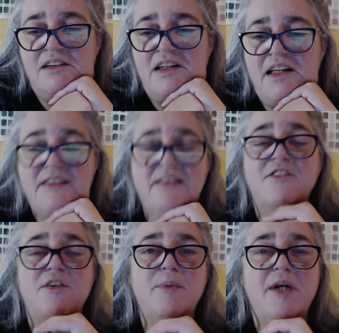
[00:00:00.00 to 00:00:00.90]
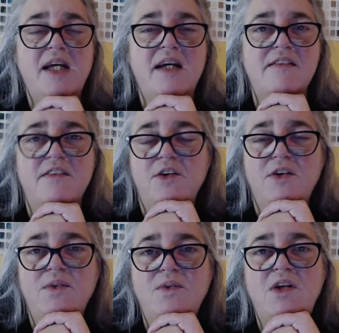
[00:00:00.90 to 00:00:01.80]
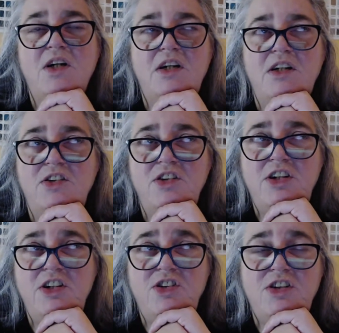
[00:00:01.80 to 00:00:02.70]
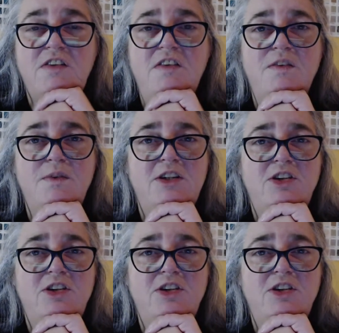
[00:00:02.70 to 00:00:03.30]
Yes, everybody has their own traditions, which